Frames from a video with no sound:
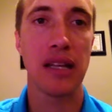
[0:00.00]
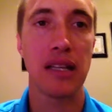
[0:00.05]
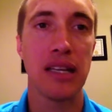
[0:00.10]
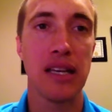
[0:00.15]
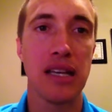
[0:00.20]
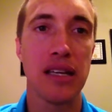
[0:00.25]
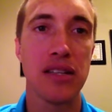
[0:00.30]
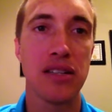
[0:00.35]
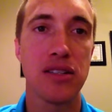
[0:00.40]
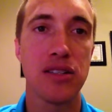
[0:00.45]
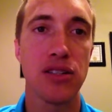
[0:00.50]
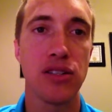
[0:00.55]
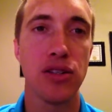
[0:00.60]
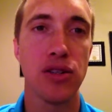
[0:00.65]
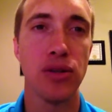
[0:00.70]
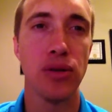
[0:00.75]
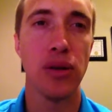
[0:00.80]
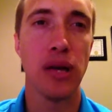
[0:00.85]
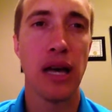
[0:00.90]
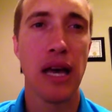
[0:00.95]
leads
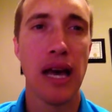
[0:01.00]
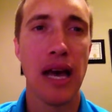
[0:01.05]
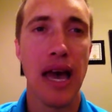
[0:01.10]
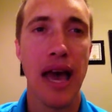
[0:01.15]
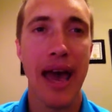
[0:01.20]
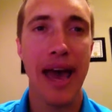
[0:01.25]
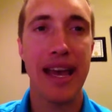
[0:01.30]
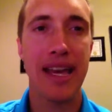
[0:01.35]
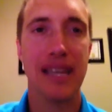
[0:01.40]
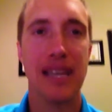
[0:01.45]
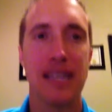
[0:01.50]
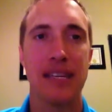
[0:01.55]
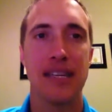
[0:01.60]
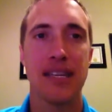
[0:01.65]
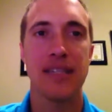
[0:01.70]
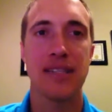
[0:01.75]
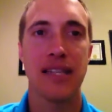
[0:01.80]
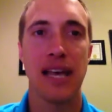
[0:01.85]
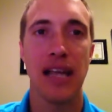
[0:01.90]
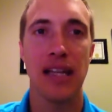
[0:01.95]
to
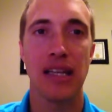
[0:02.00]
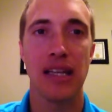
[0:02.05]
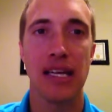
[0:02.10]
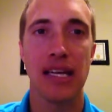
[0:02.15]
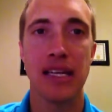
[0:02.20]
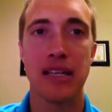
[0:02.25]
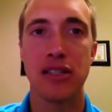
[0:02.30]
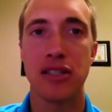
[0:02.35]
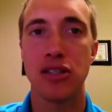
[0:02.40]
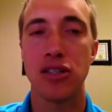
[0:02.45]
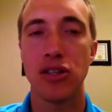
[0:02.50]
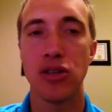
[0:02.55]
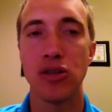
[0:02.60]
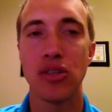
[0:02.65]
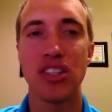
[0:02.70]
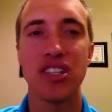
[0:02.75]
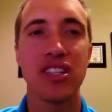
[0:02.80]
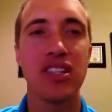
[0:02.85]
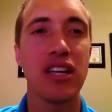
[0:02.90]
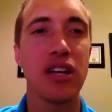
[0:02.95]
achiness, that leads to
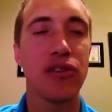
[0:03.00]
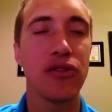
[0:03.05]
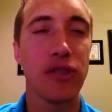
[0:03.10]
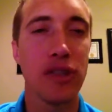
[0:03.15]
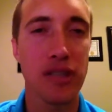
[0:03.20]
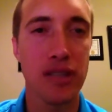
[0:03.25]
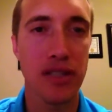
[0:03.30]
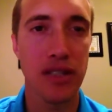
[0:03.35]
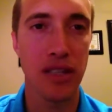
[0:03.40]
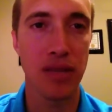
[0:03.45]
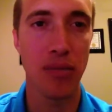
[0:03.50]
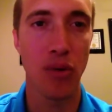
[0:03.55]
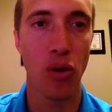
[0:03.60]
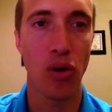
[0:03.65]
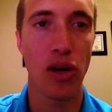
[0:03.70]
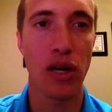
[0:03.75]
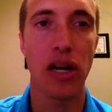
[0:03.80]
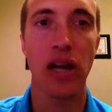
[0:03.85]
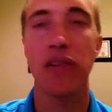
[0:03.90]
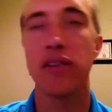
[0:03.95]
stiffness in the
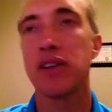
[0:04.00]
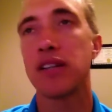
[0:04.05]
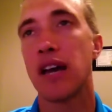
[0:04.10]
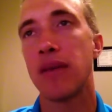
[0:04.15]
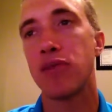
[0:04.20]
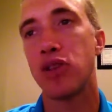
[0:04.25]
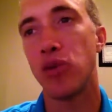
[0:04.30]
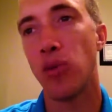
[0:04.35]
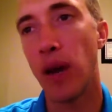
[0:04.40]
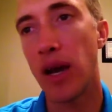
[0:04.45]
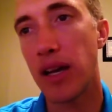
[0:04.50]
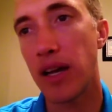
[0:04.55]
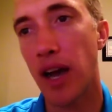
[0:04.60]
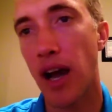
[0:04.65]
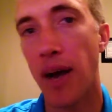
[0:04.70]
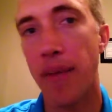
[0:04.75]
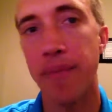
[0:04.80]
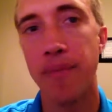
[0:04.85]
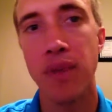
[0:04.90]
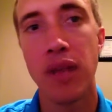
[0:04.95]
morning every time you wake
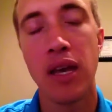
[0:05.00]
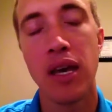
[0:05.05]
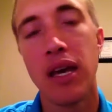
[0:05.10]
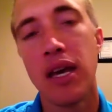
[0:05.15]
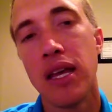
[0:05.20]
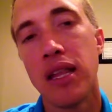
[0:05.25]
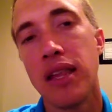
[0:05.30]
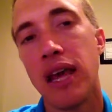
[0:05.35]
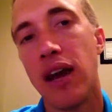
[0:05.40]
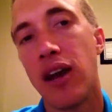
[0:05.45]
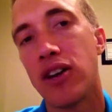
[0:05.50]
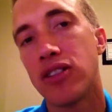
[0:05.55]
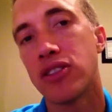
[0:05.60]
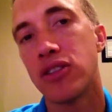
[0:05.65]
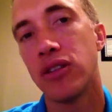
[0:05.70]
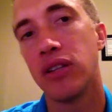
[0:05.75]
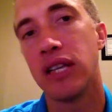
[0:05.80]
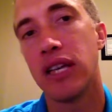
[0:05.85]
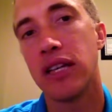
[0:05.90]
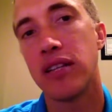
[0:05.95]
up. That also
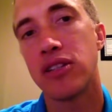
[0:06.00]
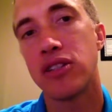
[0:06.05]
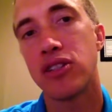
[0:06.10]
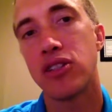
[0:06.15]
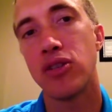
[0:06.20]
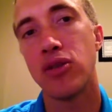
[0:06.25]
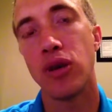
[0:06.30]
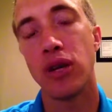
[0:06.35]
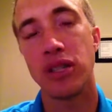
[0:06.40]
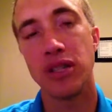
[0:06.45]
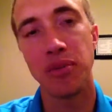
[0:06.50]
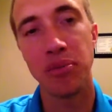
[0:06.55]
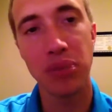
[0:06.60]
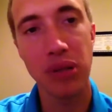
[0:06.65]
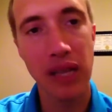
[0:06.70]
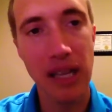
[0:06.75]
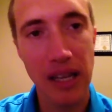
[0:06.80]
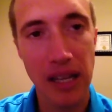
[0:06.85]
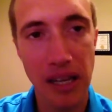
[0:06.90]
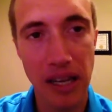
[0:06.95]
leads to a
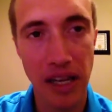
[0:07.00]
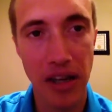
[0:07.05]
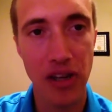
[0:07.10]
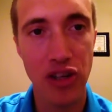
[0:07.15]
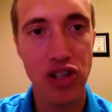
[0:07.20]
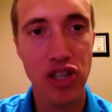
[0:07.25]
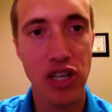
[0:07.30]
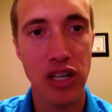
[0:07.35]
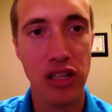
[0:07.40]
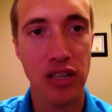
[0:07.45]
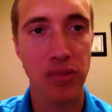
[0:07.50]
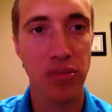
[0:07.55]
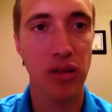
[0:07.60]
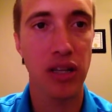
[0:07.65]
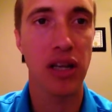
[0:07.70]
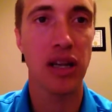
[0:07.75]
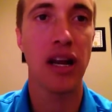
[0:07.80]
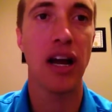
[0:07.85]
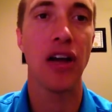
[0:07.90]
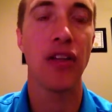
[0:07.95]
depleted energy and
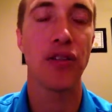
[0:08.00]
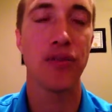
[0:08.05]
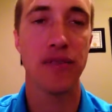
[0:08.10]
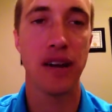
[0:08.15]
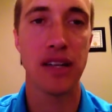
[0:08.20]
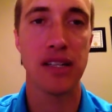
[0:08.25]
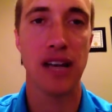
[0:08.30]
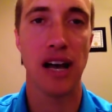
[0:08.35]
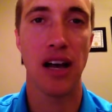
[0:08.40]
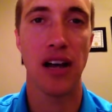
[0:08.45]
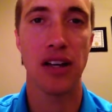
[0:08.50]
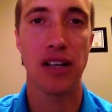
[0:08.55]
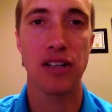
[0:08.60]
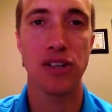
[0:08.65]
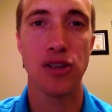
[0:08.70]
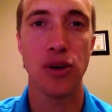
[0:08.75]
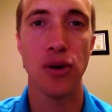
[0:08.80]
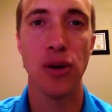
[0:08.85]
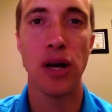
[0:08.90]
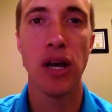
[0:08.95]
depleted health and vitality.
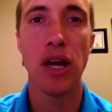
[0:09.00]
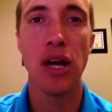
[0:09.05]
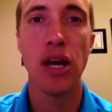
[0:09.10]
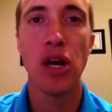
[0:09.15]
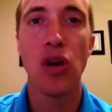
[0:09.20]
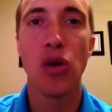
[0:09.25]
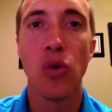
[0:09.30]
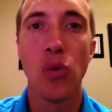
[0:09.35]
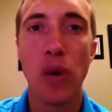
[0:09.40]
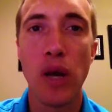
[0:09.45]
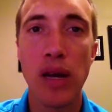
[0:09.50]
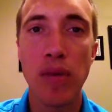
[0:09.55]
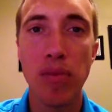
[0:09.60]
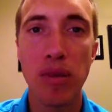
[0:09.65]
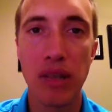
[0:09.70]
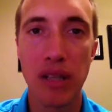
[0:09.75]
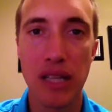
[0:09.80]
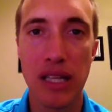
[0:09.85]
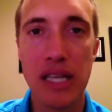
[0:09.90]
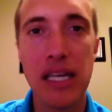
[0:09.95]
So we
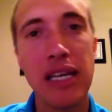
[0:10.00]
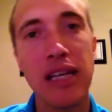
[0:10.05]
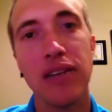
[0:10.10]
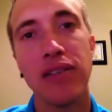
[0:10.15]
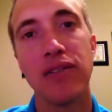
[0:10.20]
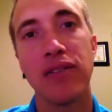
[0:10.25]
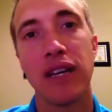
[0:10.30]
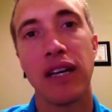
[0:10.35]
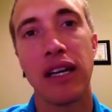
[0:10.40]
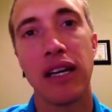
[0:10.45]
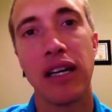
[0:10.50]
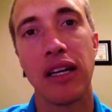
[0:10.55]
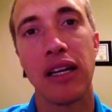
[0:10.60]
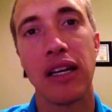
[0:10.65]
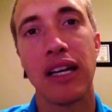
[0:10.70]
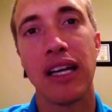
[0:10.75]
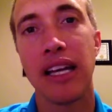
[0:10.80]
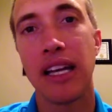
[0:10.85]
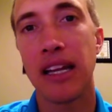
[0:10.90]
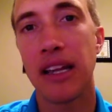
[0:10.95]
believe in
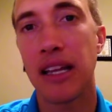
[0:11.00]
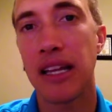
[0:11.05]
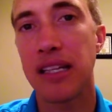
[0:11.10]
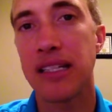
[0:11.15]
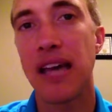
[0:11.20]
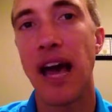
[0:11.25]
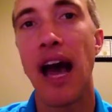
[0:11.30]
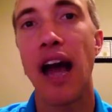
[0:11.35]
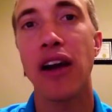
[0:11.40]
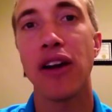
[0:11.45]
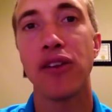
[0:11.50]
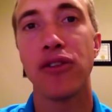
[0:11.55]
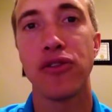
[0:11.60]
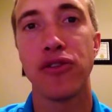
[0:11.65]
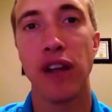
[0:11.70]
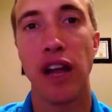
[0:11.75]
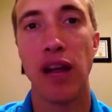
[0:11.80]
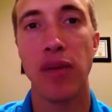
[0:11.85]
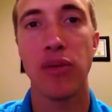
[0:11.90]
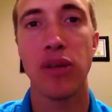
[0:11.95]
getting the entire
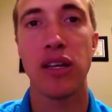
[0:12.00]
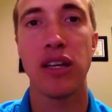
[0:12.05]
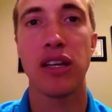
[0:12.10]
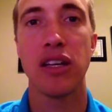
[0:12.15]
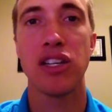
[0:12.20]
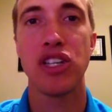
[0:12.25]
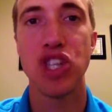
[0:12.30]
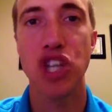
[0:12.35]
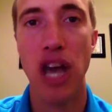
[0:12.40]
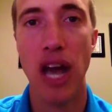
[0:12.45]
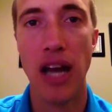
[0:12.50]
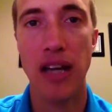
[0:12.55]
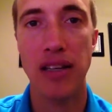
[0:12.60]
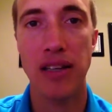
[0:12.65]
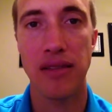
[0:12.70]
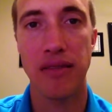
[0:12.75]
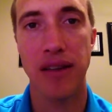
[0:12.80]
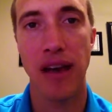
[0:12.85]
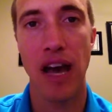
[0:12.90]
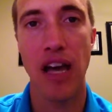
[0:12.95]
family checked,
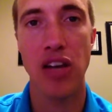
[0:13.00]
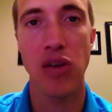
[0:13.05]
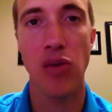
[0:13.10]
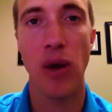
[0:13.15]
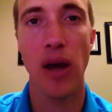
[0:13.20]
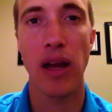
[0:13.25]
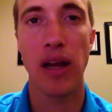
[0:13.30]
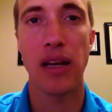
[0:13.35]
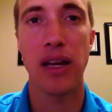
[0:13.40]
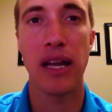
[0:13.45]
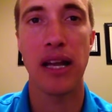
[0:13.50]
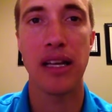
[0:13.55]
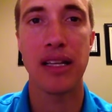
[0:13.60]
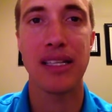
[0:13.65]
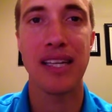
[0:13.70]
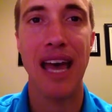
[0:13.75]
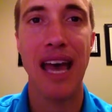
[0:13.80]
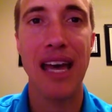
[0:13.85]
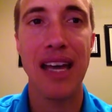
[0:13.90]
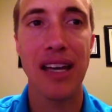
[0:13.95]
evaluated, and
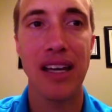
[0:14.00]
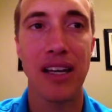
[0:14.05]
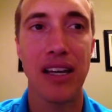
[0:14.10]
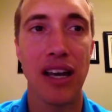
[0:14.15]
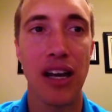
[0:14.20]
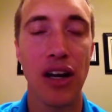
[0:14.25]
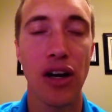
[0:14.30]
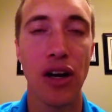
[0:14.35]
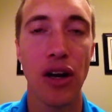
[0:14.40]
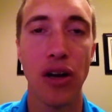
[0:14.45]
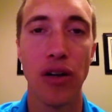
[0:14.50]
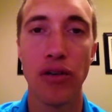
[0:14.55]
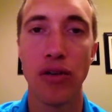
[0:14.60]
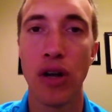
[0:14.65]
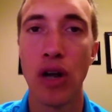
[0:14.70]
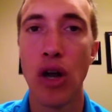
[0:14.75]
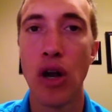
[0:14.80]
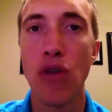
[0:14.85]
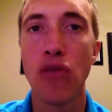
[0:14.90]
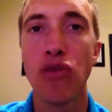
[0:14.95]
taken care of
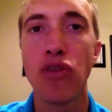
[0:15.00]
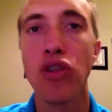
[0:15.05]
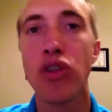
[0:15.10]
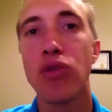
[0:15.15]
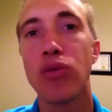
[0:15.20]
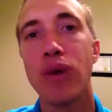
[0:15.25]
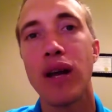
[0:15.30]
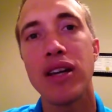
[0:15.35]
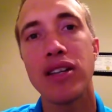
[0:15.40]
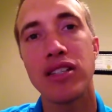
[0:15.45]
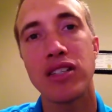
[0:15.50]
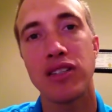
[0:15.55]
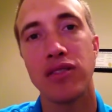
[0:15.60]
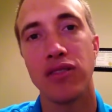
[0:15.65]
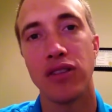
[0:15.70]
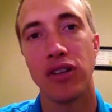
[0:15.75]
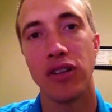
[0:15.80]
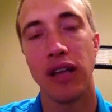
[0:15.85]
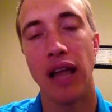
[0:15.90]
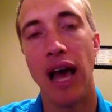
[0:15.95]
for the rest of
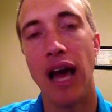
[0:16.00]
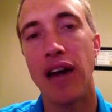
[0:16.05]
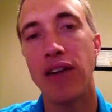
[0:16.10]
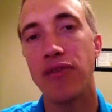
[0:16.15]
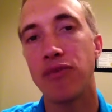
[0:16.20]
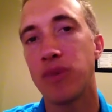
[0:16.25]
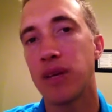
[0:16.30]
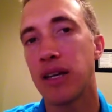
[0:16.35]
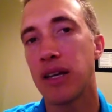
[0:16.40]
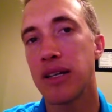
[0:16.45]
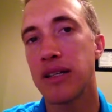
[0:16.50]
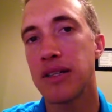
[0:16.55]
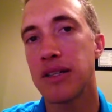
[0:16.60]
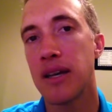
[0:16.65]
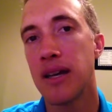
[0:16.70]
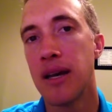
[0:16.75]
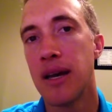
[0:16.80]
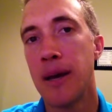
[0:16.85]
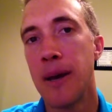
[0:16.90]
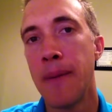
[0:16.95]
their life, because
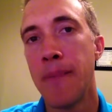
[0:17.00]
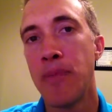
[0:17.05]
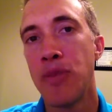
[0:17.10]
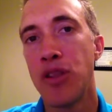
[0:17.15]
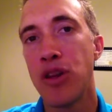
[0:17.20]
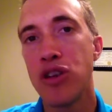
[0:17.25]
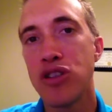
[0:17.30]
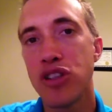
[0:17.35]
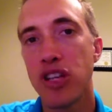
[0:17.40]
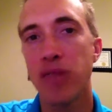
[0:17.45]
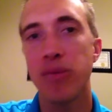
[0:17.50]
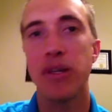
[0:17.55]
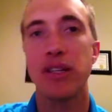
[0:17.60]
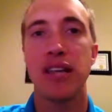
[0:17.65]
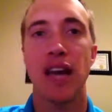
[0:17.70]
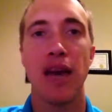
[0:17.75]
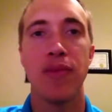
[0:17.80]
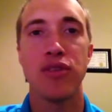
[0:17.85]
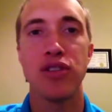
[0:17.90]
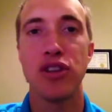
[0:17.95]
there's going to be
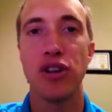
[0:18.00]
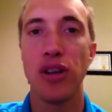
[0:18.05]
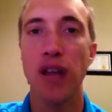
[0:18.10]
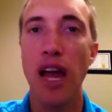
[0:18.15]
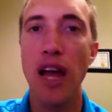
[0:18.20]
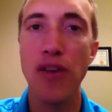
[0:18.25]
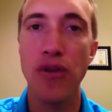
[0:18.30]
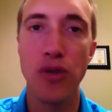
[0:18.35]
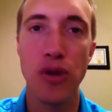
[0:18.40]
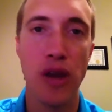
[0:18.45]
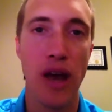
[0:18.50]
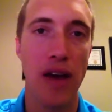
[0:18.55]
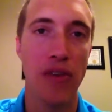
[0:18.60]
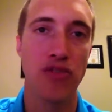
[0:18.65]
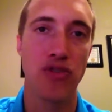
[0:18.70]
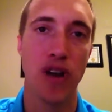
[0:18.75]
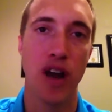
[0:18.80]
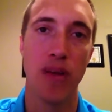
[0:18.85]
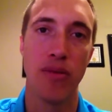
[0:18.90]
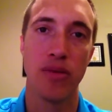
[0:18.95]
times in your life where you have
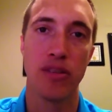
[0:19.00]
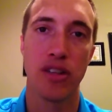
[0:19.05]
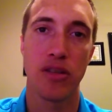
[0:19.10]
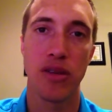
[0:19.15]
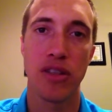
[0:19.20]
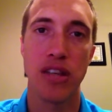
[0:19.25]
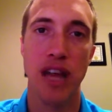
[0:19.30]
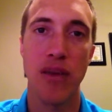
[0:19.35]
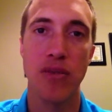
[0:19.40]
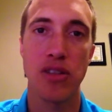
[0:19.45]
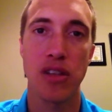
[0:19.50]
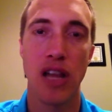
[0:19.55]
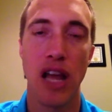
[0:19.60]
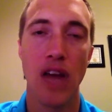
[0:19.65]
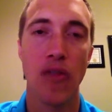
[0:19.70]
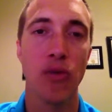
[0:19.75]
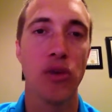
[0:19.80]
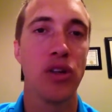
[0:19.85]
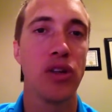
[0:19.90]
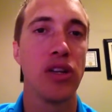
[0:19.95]
traumas. There's going to be times in your life
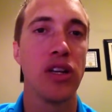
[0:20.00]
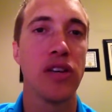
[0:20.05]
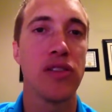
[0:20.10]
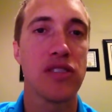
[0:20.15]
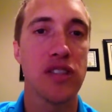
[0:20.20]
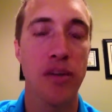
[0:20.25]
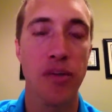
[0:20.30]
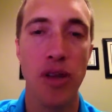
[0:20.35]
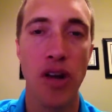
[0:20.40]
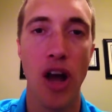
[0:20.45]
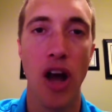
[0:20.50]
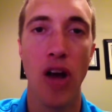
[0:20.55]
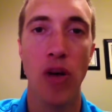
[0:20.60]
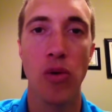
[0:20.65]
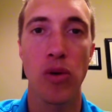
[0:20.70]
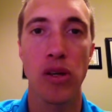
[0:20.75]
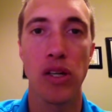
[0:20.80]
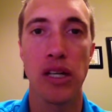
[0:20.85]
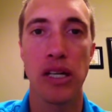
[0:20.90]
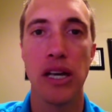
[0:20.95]
when you lift something
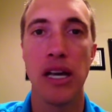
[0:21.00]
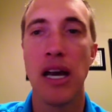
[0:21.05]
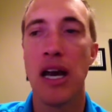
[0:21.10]
awkwardly.